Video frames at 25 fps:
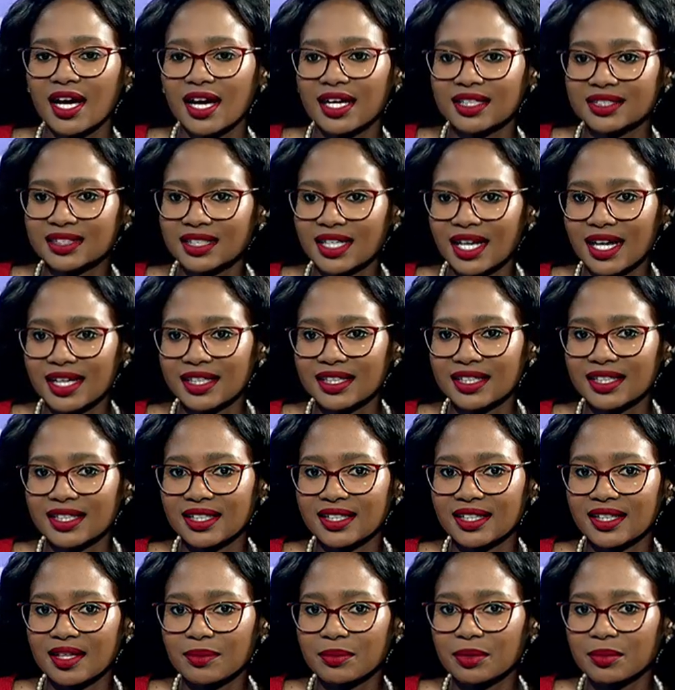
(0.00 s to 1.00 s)
slightly,
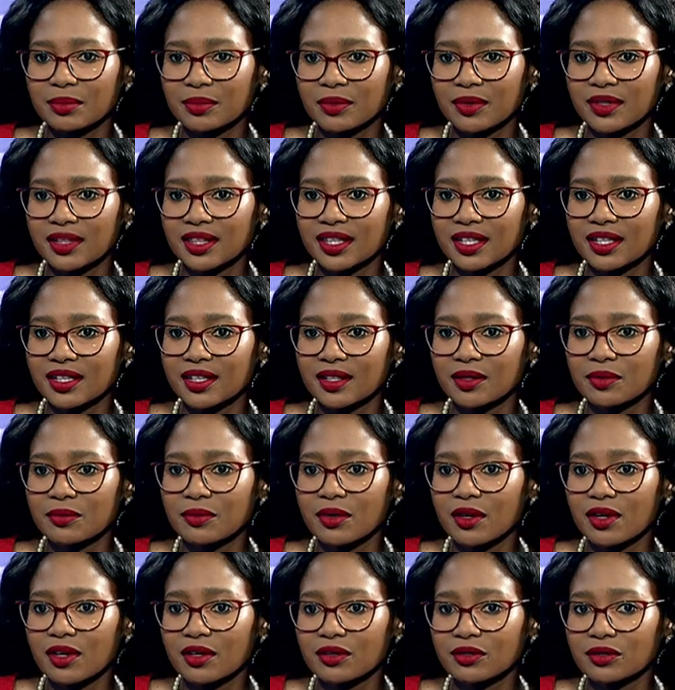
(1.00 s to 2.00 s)
that people were thinking,
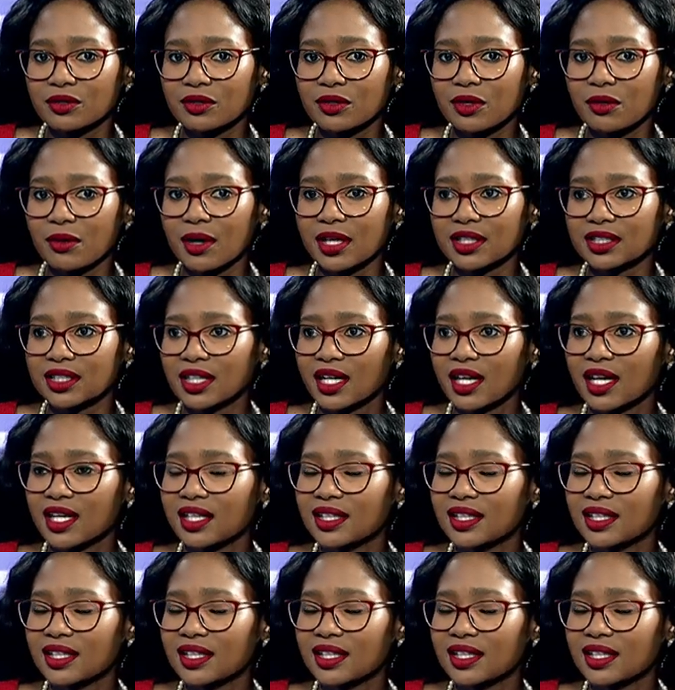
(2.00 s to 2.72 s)
well, you know what,